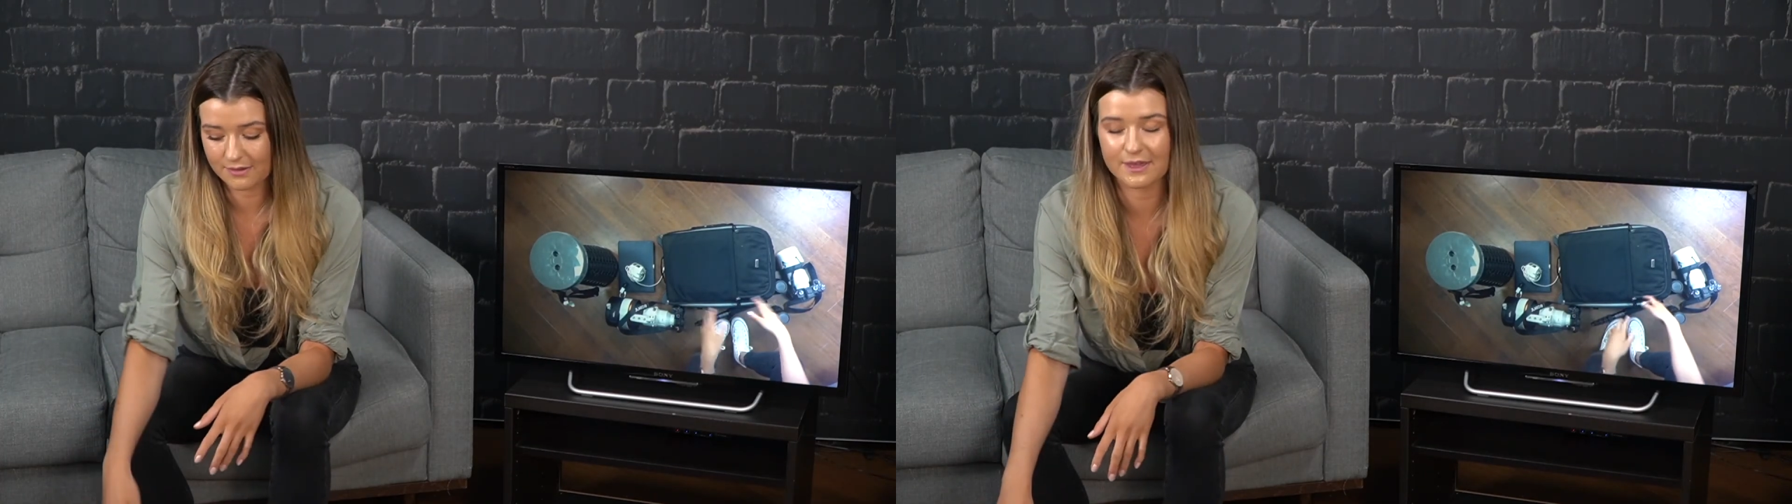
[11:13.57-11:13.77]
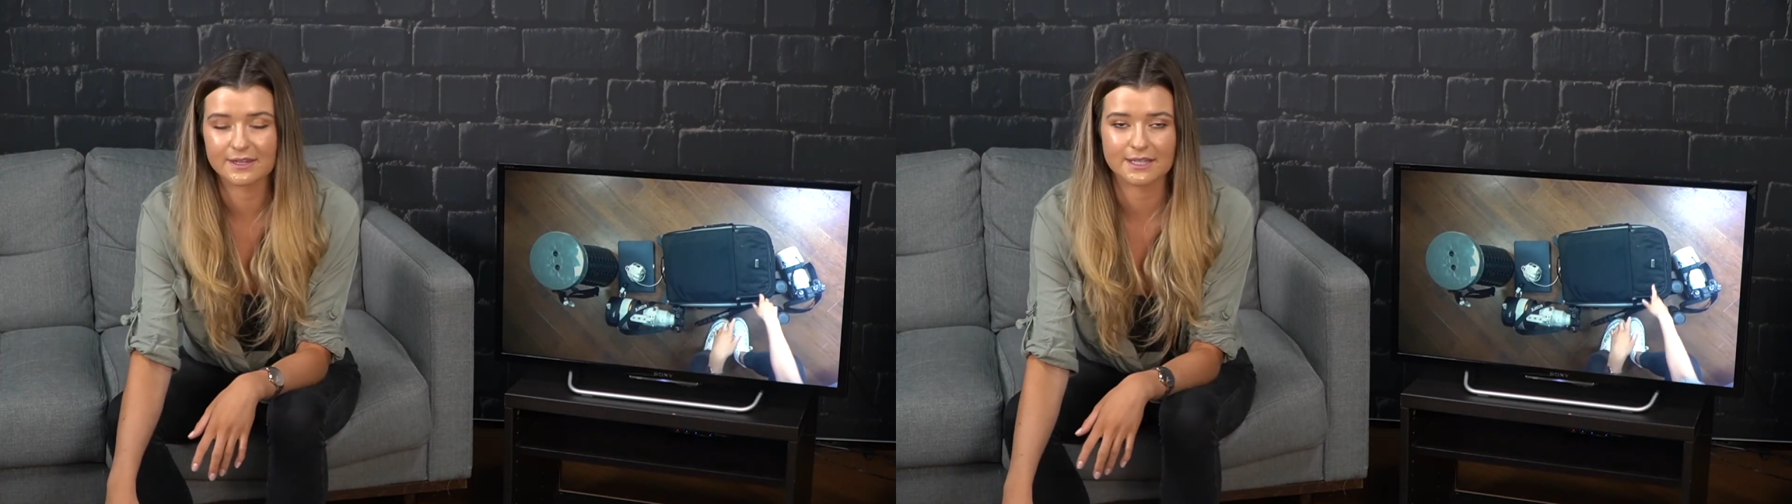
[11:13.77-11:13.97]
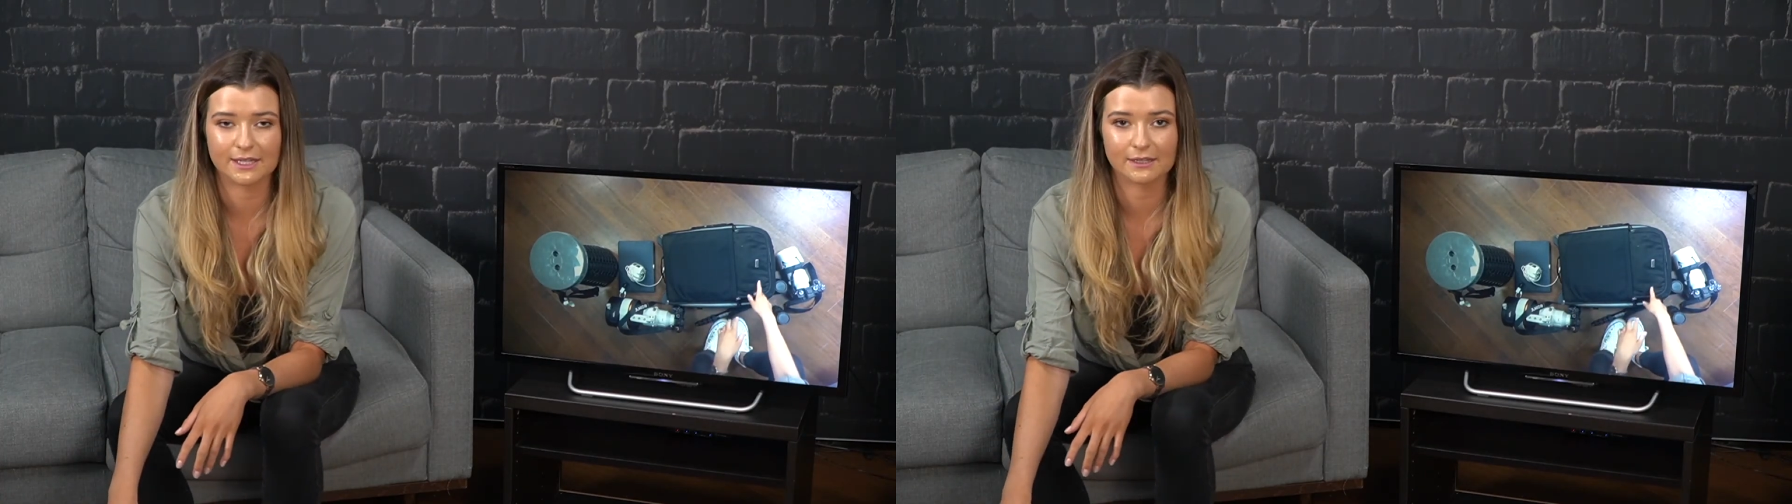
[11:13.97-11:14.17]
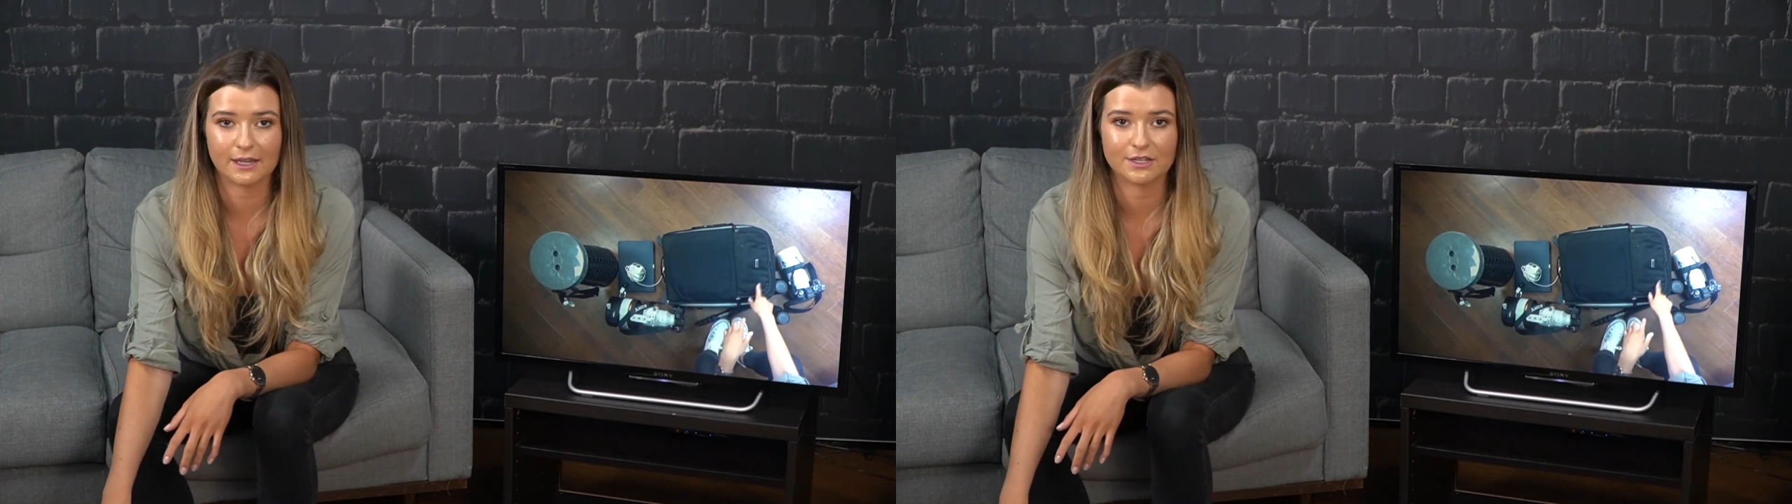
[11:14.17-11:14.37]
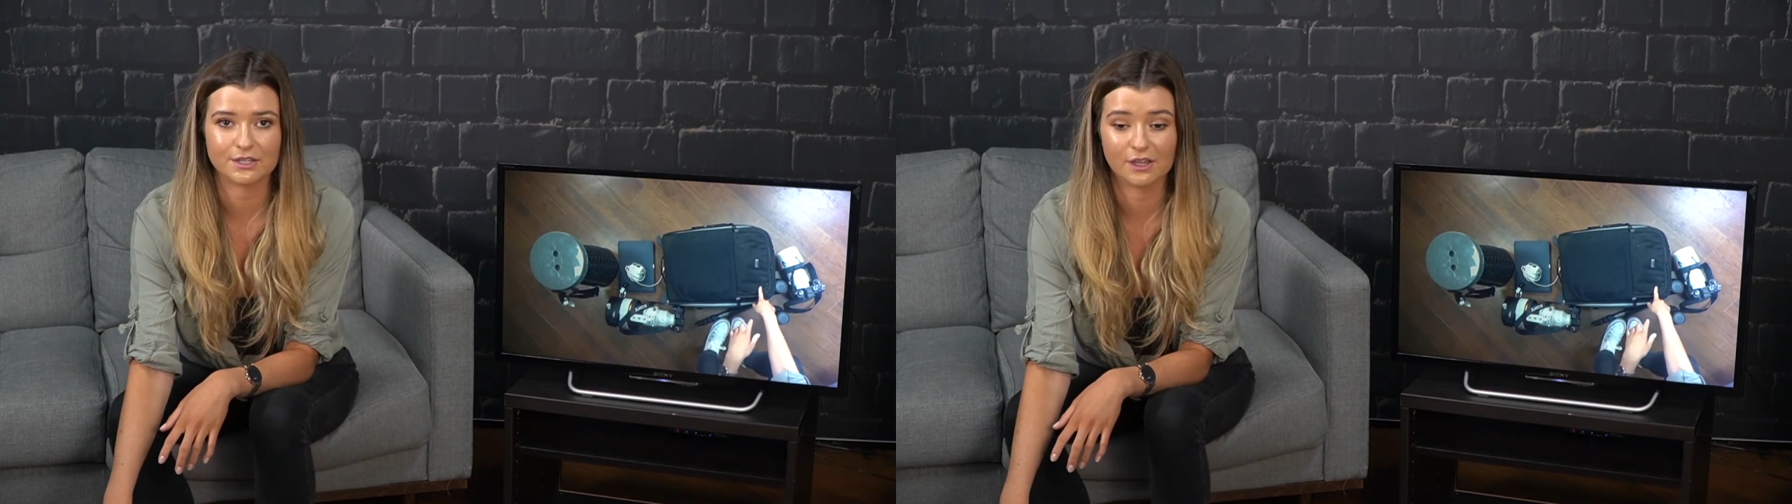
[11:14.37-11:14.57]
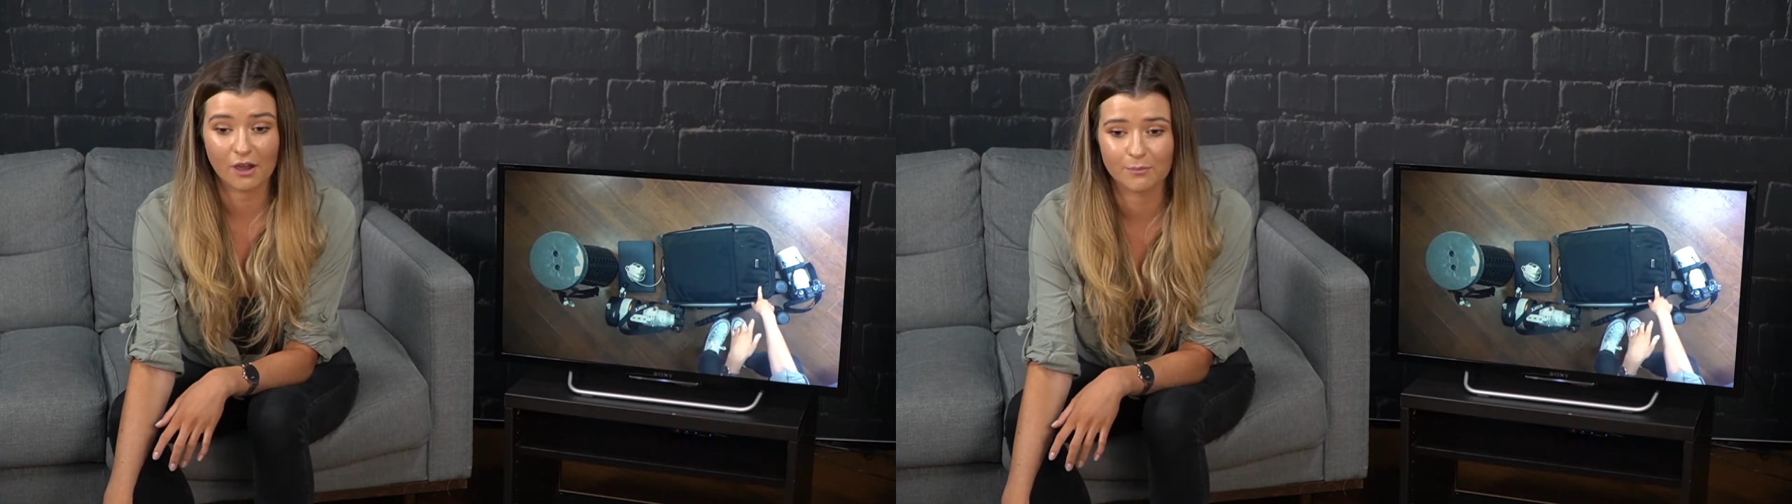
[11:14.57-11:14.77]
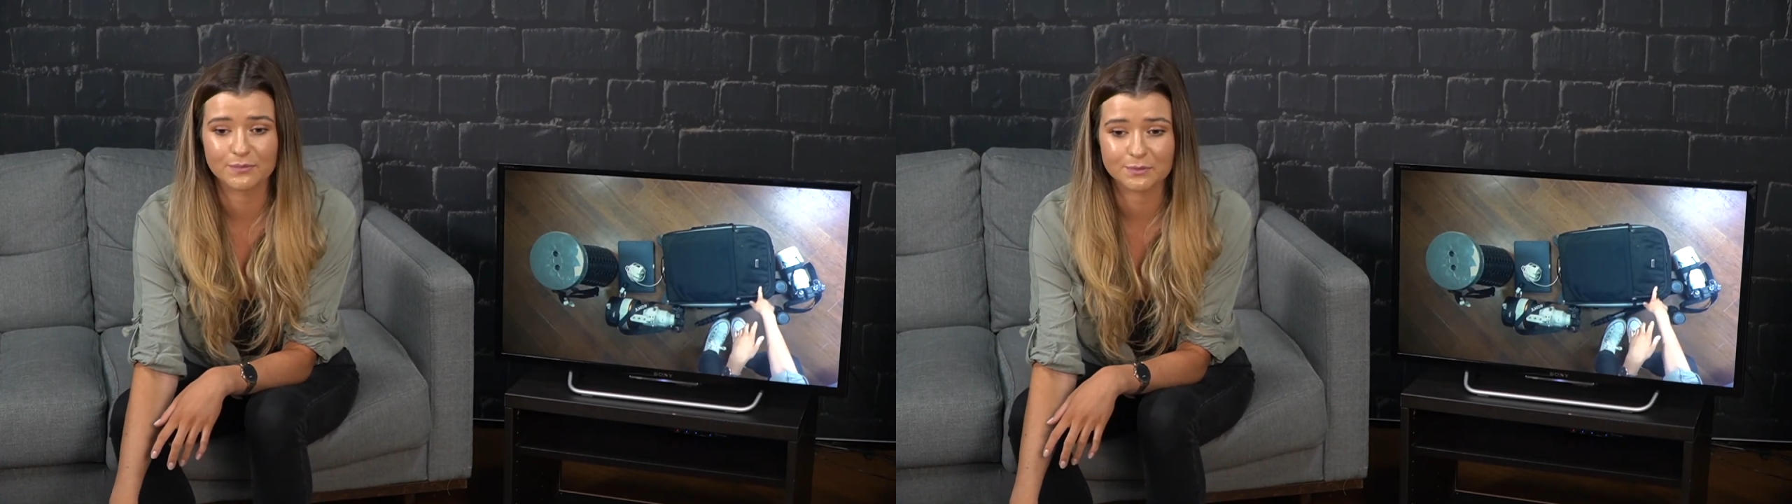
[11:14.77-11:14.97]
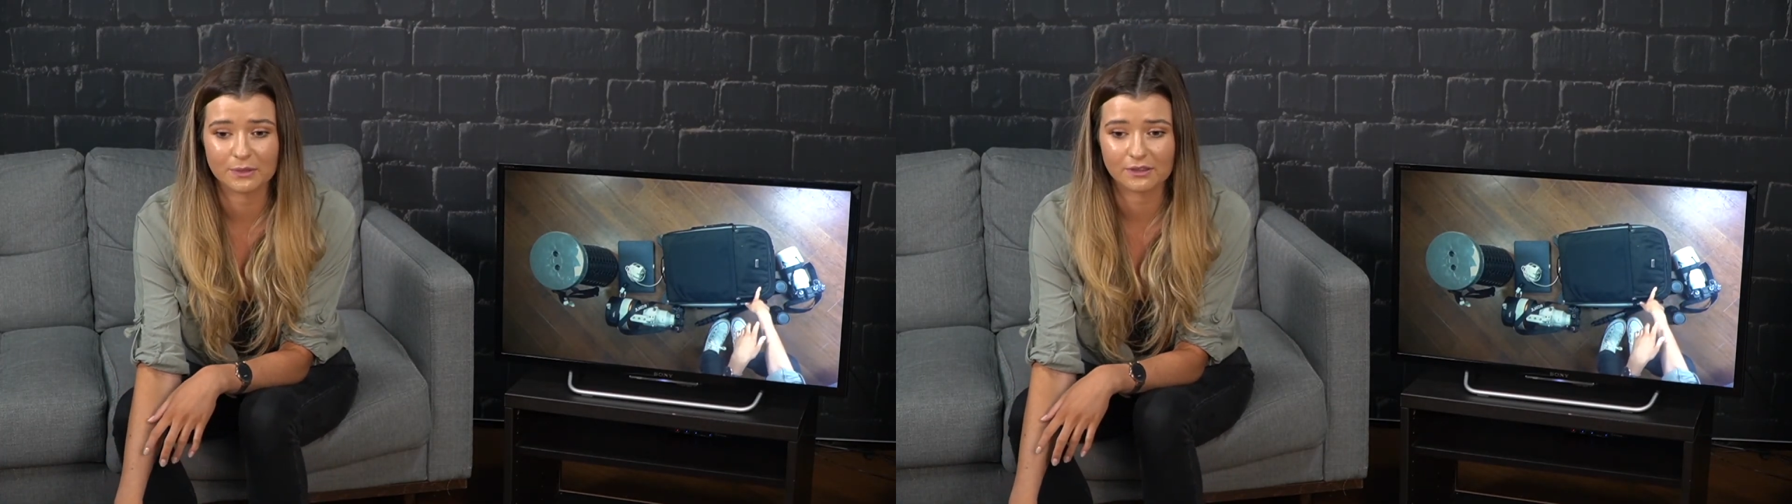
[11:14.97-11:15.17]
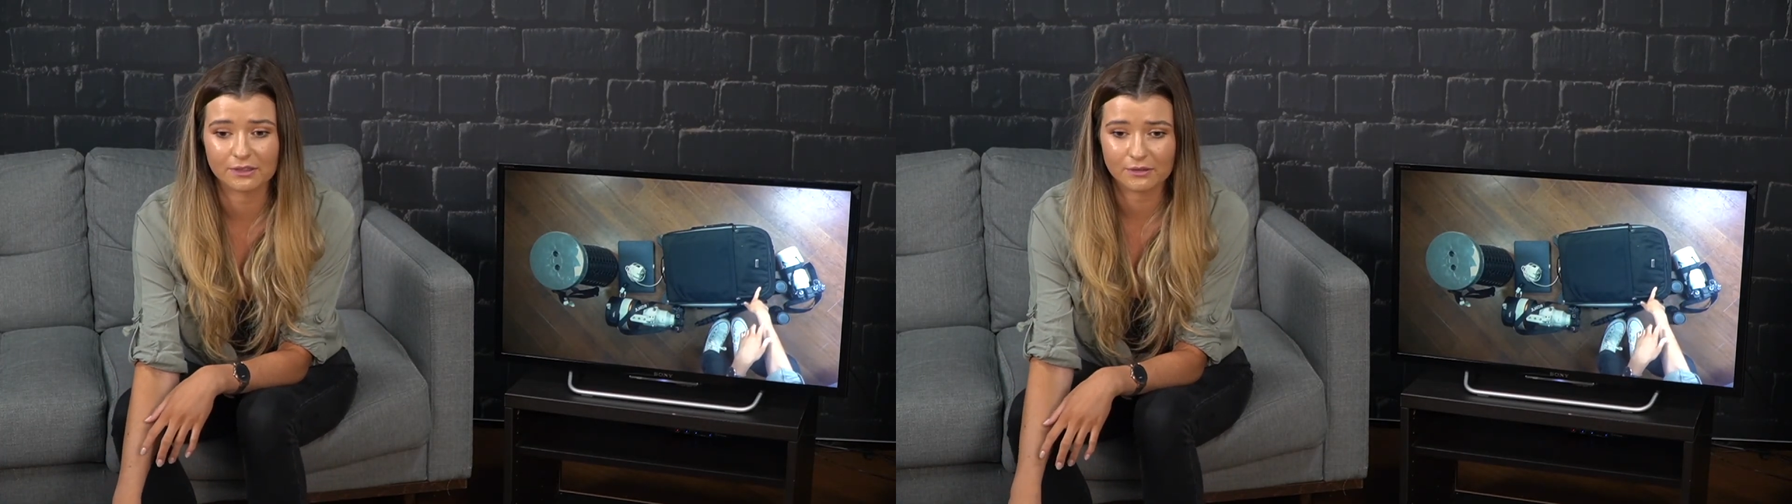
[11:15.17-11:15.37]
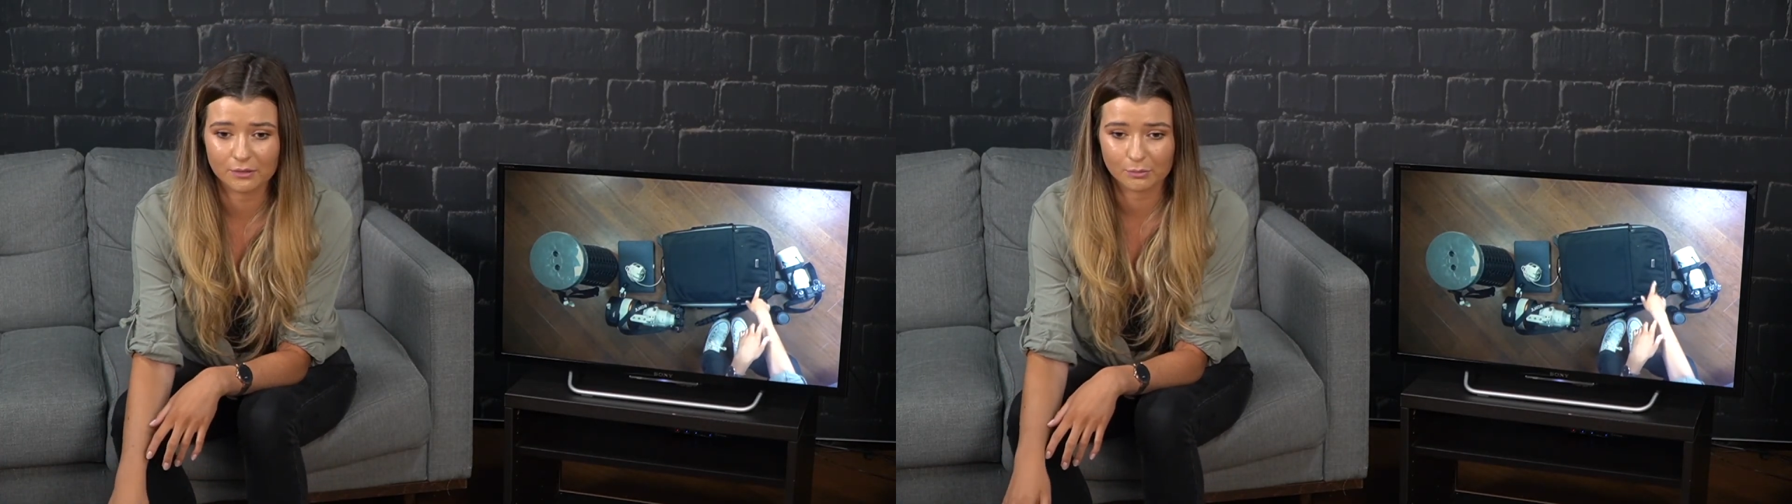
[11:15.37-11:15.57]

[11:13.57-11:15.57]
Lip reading: Think Tank actually comes with a